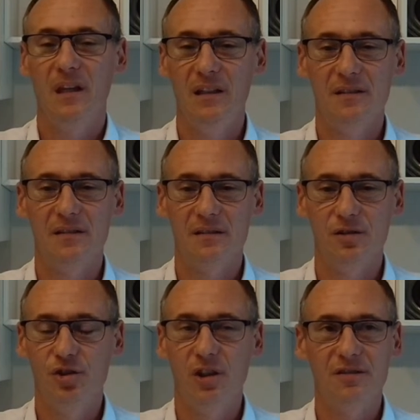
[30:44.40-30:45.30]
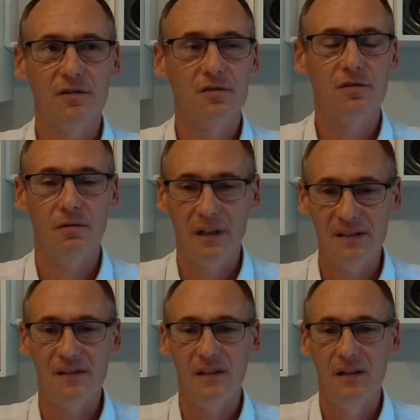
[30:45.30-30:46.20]
It's just
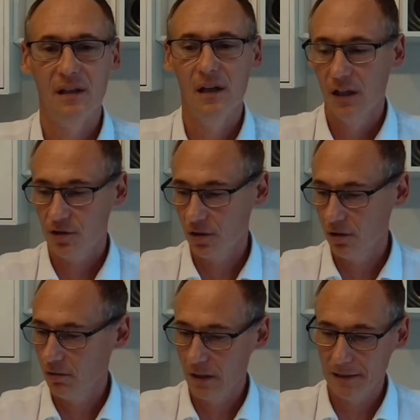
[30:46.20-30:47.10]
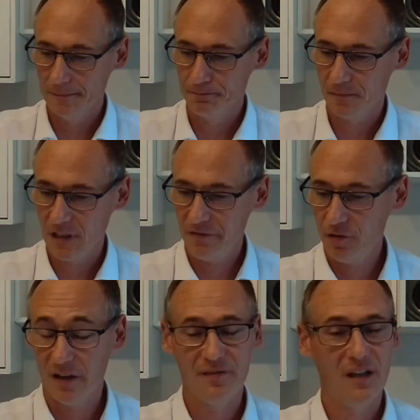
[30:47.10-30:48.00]
crazy. So if
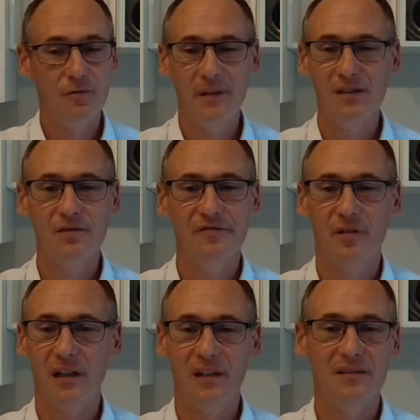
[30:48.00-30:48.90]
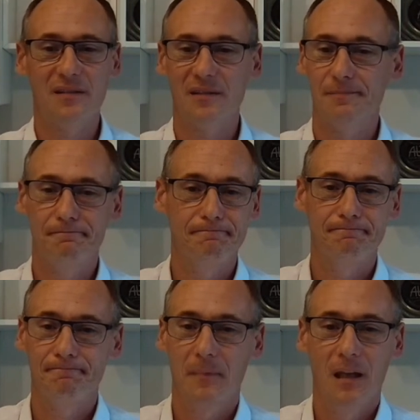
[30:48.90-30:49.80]
you have never been to France,
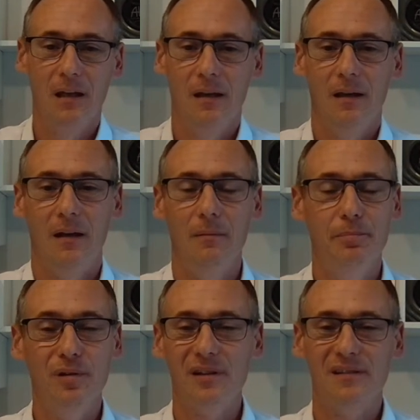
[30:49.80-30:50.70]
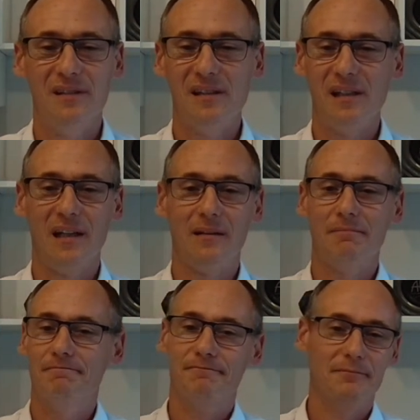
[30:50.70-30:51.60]
book a ticket,
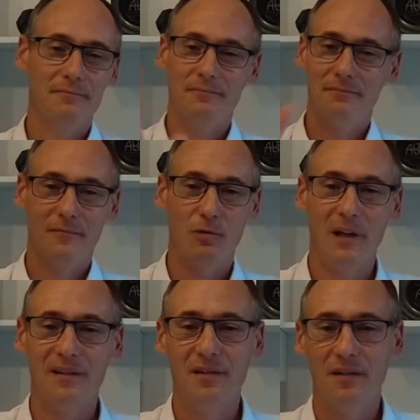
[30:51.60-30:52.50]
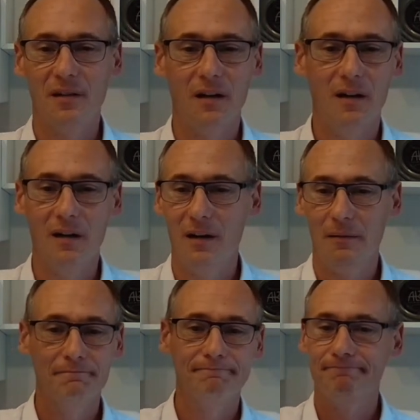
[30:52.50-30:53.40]
rent a car,
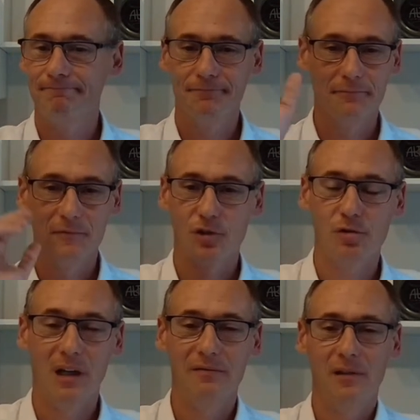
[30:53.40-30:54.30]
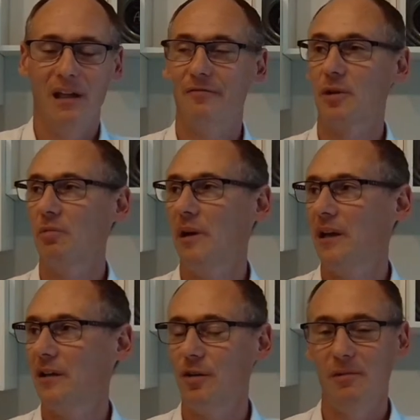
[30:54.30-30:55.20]
travel
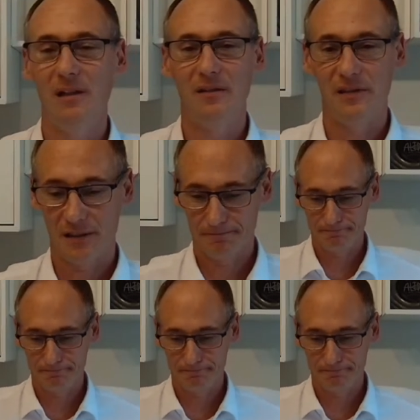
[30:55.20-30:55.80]
everywhere, you will love it.